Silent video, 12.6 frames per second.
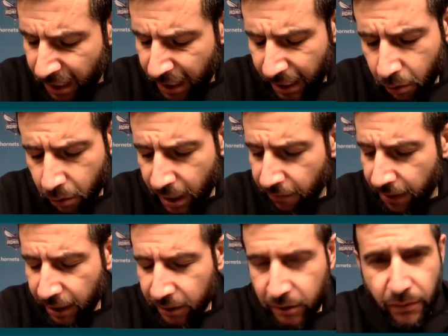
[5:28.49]
I don't have
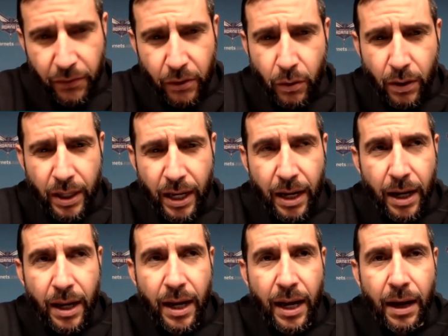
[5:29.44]
an answer for you on that.
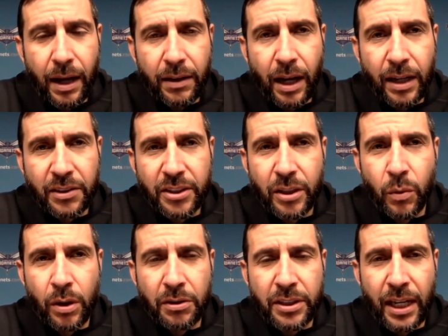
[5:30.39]
I, I, I got to see
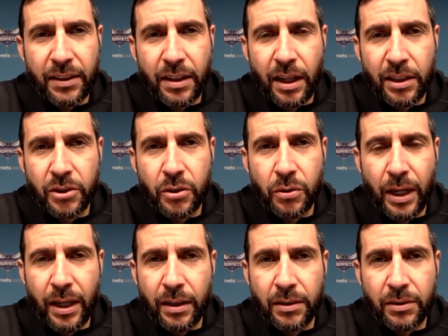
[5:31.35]
where he's at the next two
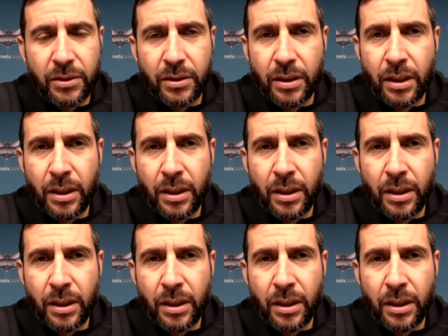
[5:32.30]
days.